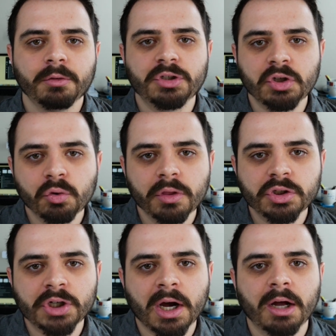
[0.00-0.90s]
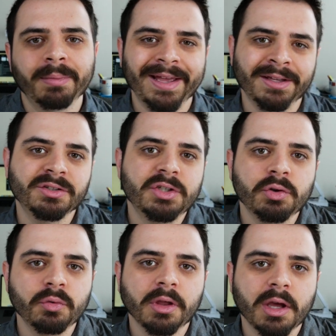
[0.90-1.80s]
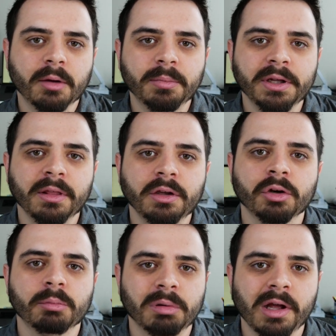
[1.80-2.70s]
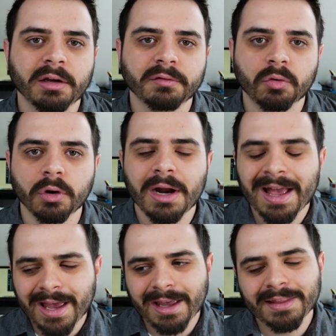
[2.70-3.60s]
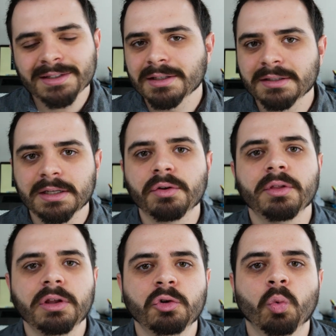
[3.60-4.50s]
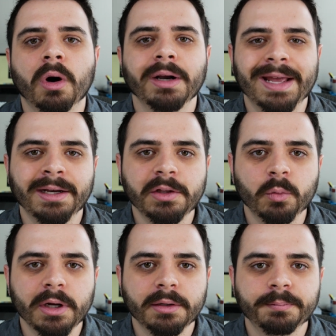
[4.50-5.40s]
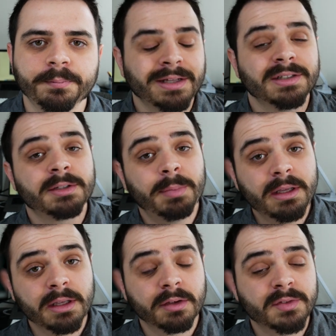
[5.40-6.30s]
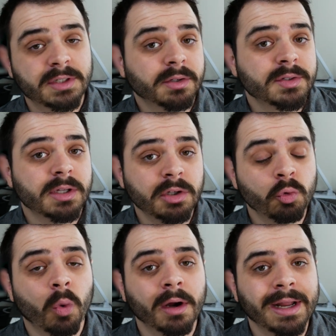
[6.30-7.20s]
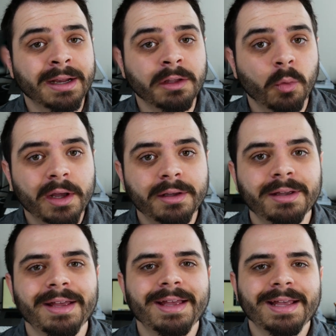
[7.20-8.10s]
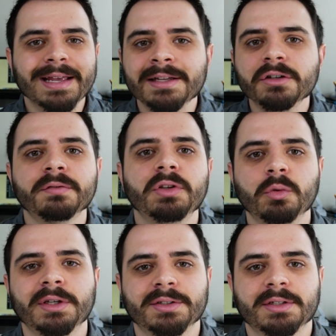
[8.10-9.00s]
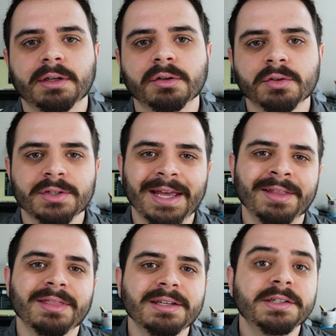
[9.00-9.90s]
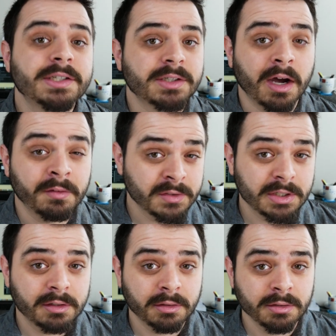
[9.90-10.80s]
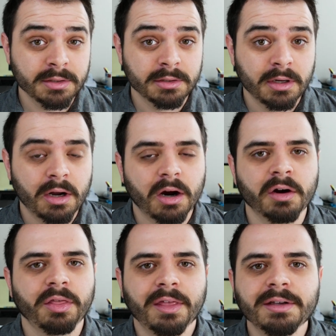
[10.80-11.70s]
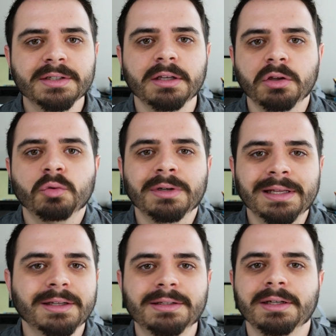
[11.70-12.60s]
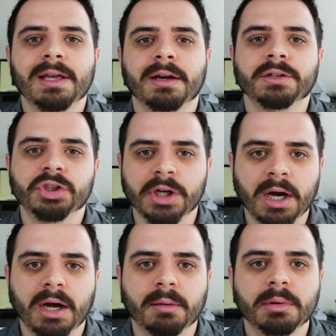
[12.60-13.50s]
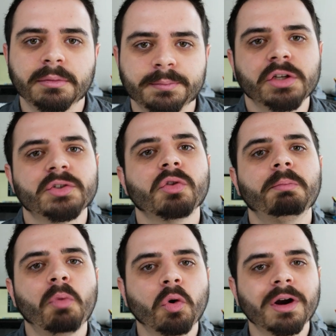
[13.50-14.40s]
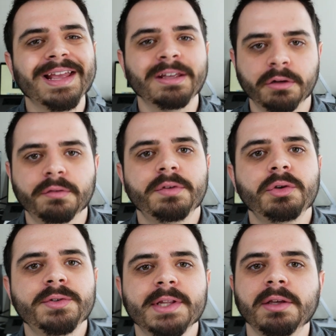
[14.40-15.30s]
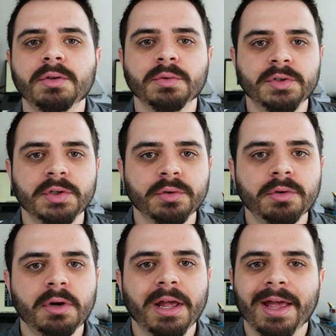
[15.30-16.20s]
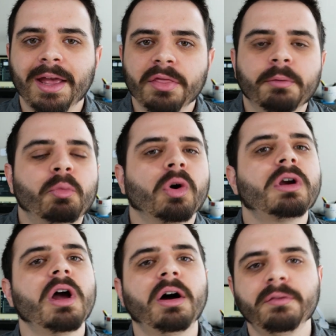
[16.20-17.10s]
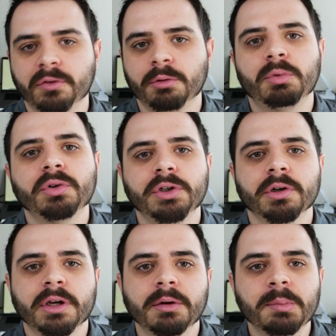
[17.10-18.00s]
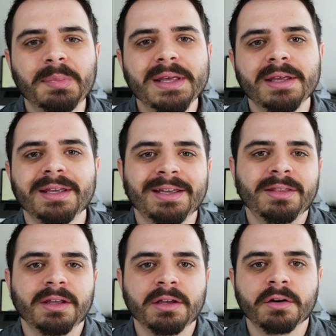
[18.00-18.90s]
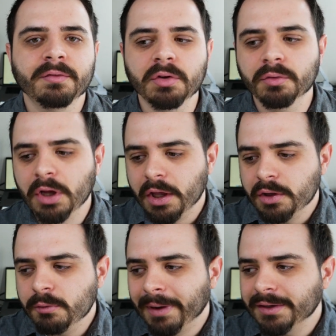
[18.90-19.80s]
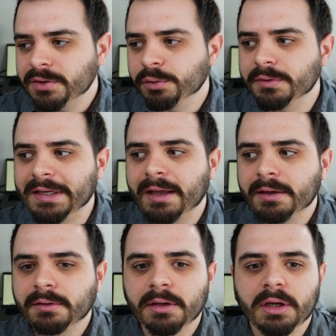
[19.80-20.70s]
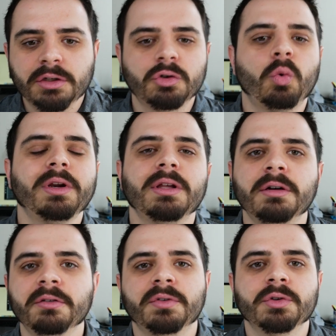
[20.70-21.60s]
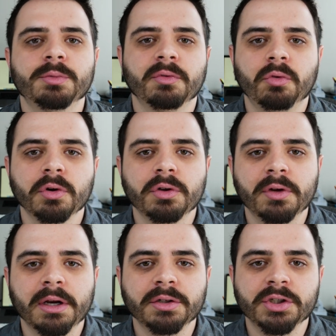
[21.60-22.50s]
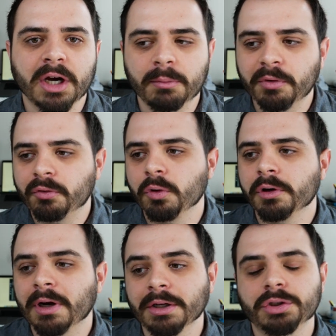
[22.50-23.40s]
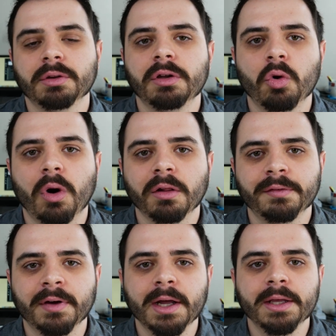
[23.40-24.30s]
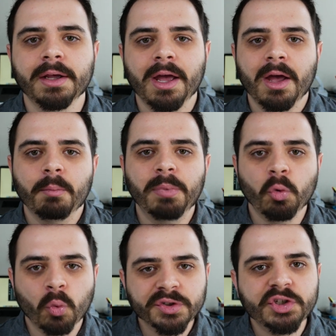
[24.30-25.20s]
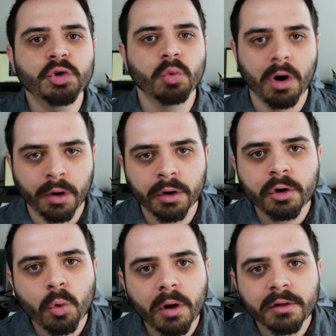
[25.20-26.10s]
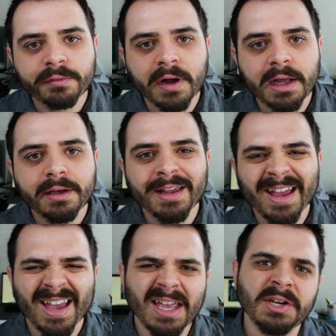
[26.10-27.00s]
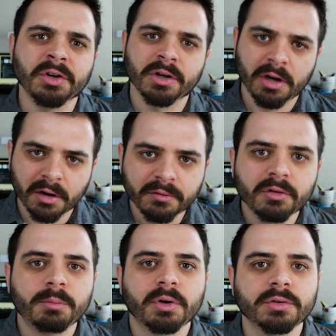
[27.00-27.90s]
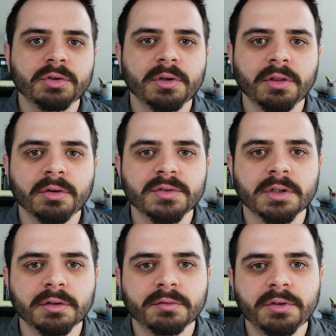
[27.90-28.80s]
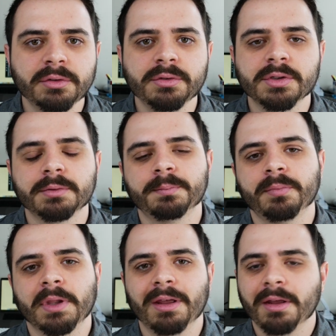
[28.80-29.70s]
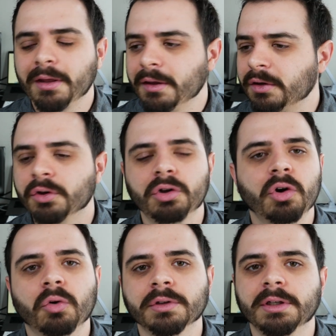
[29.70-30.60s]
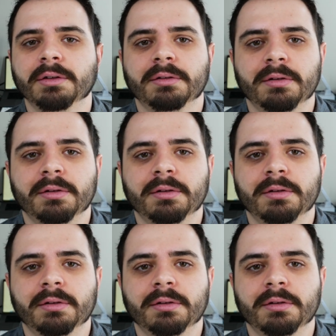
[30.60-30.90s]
to the job and to the company that you're applying for. And that's a skill that you want anyway. And speaking of skills that you want anyway, interviewing skills and these soft skills are things that you need to get a job. So the more interviews that you do, the more comfortable you're gonna be in the interview. You might do ten, twenty interviews before you get a job, before you're actually qualified, but once you are qualified and you're comfortable doing those interviews, you're golden.